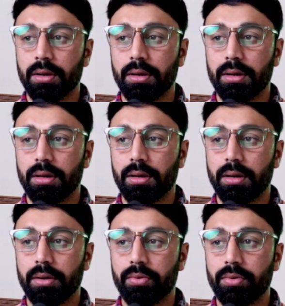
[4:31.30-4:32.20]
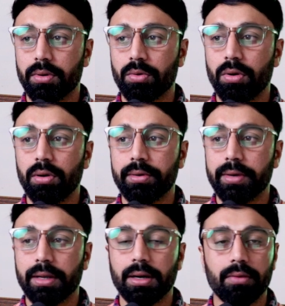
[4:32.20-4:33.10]
crawl tree
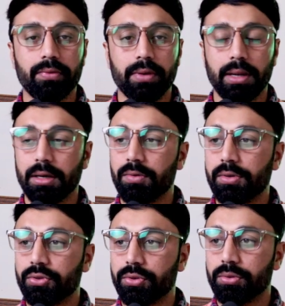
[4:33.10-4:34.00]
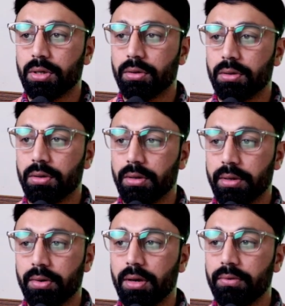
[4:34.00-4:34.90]
graph, and it will show you the
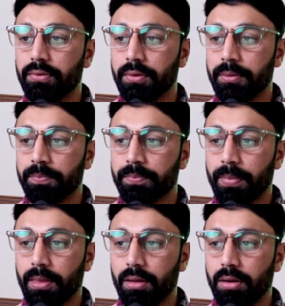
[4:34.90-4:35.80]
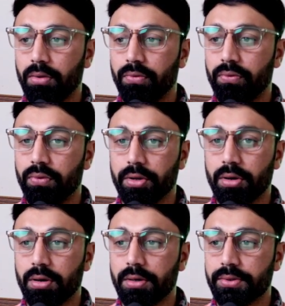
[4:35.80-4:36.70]
graph of
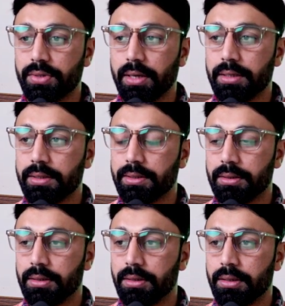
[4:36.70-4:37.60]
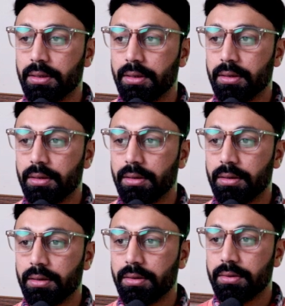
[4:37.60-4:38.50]
your site.
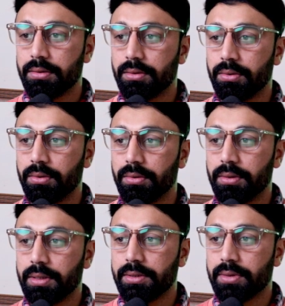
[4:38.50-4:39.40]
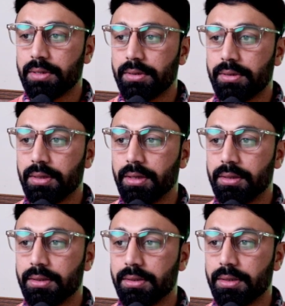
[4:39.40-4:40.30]
So as you can see,
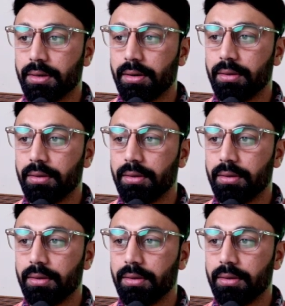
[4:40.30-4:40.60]
this is a graph,